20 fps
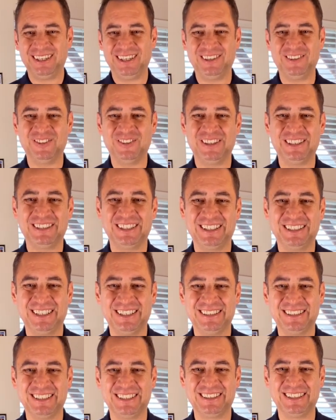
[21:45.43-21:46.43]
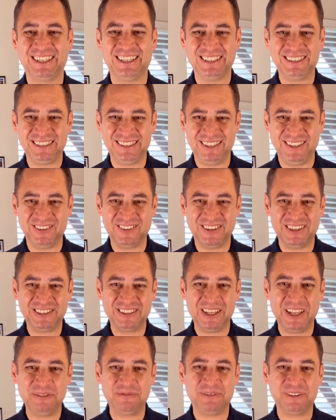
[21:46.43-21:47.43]
in Odessa, Texas. See you
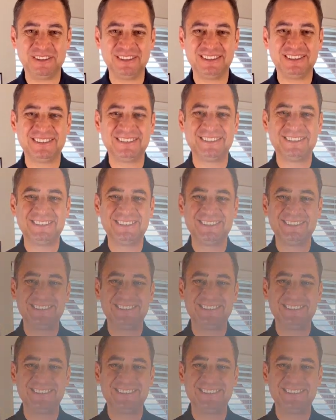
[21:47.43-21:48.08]
next time, friends.